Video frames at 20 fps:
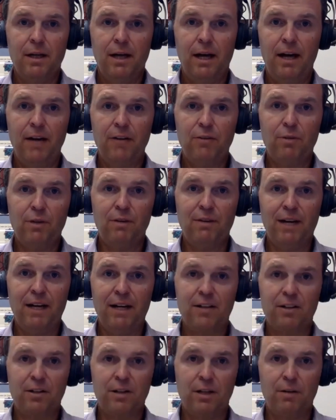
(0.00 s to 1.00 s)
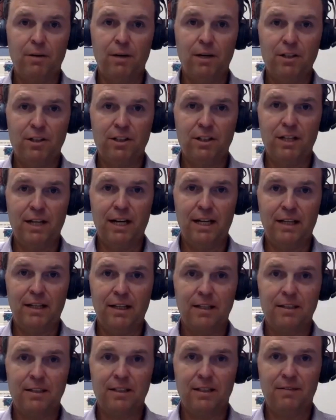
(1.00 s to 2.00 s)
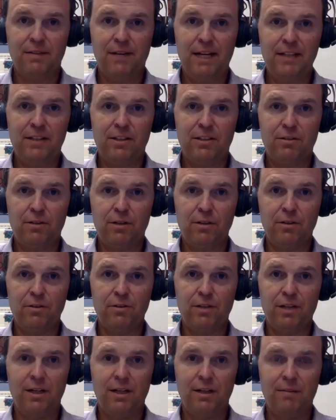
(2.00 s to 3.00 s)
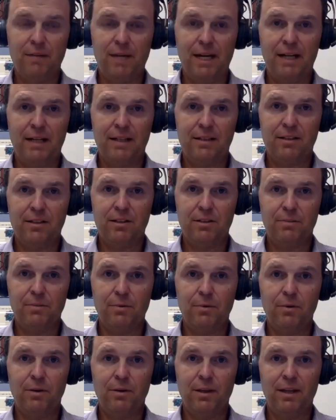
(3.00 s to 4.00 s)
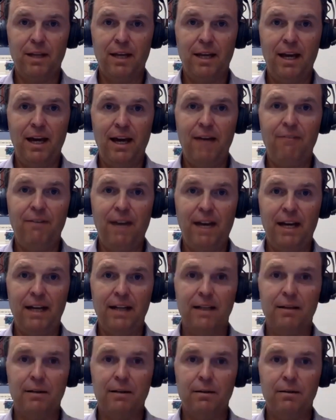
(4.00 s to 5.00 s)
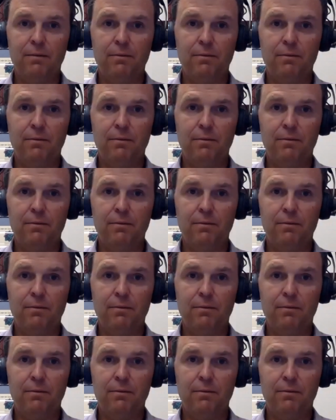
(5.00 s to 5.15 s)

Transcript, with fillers: as we've actually questioned athletes that have had struggles getting back to sport, they have had